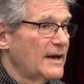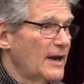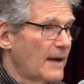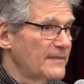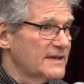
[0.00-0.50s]

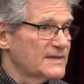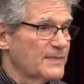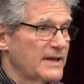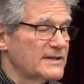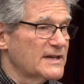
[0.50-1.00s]
numbness,
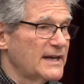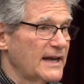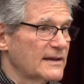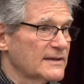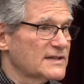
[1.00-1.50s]
pins and
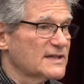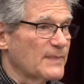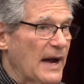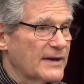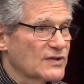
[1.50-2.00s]
needles,
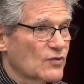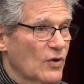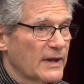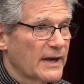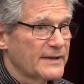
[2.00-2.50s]
spiders
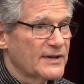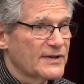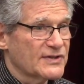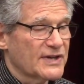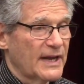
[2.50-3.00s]
crawling under
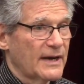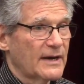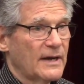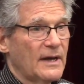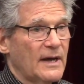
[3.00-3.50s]
the skin,